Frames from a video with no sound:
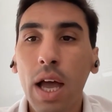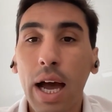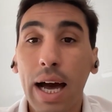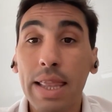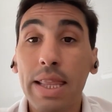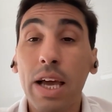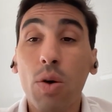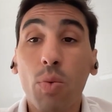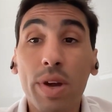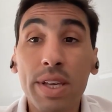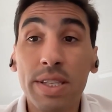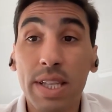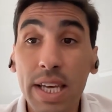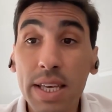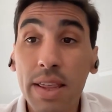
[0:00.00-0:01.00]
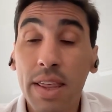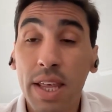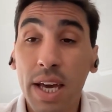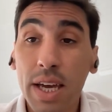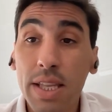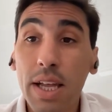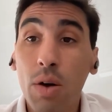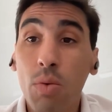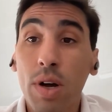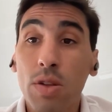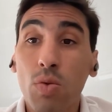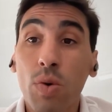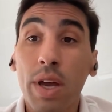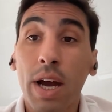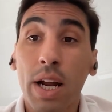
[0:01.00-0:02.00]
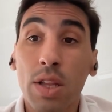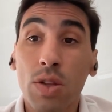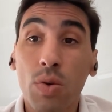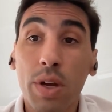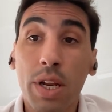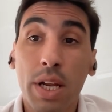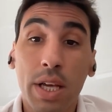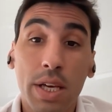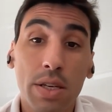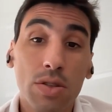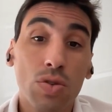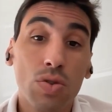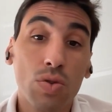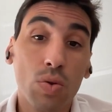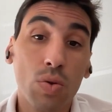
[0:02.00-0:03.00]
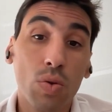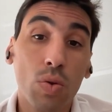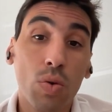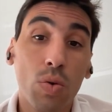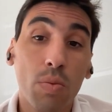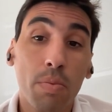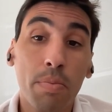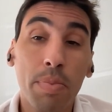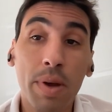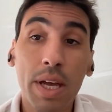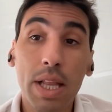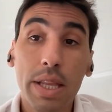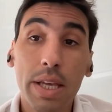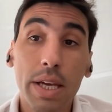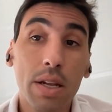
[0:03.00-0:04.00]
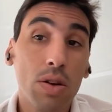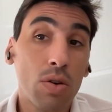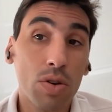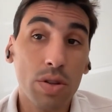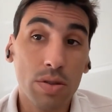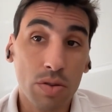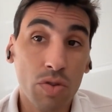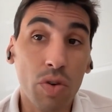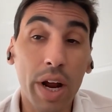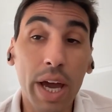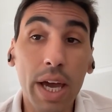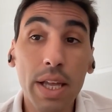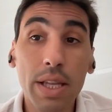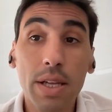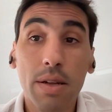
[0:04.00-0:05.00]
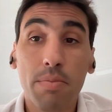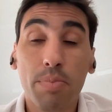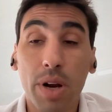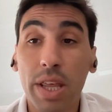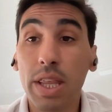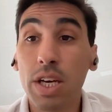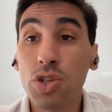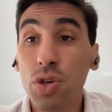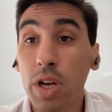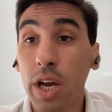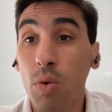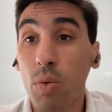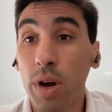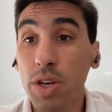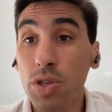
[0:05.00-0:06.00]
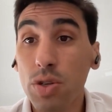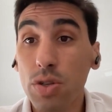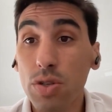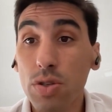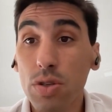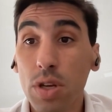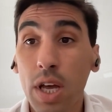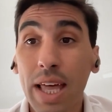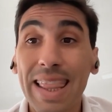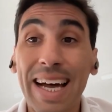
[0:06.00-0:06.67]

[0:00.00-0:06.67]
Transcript: And then with this data, what we are doing is to building or creating prediction equations